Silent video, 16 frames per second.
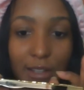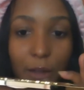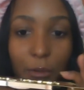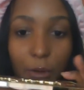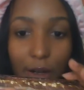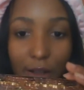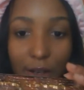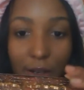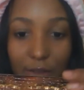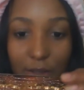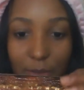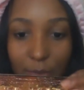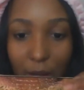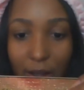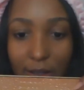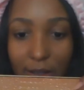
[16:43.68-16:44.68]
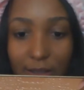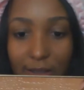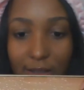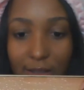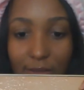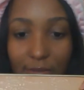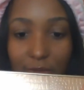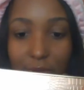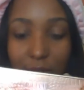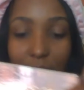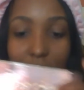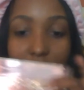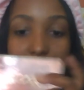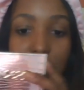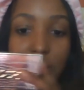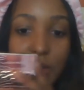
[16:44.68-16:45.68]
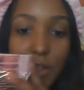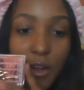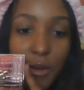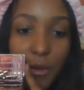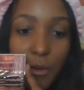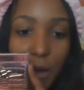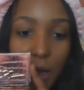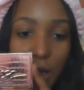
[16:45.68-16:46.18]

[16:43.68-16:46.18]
I wanted in this box. So,